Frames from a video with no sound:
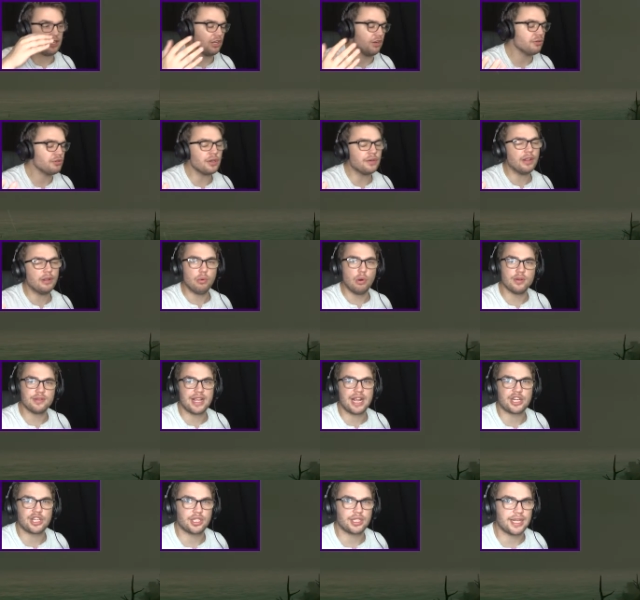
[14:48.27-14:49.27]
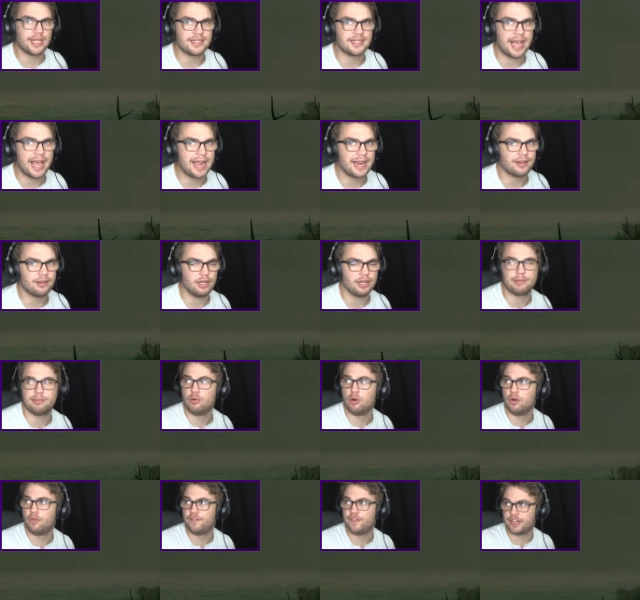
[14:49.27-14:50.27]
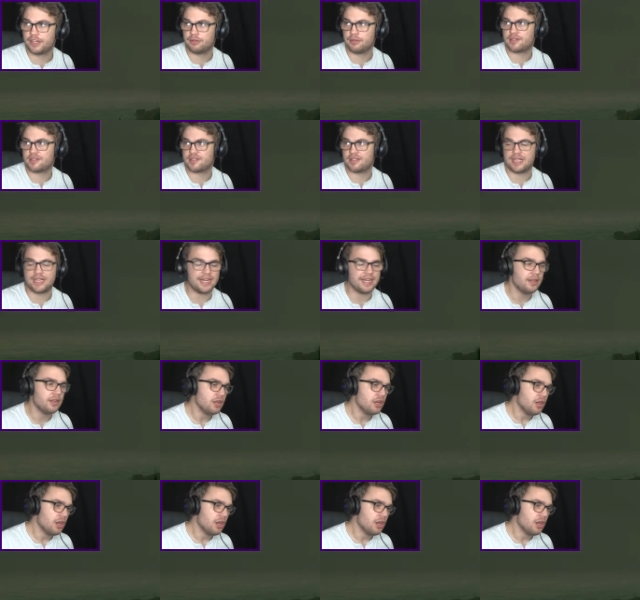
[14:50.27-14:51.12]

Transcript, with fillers: I'm not sure if the wolves actually attack, like, more vigorously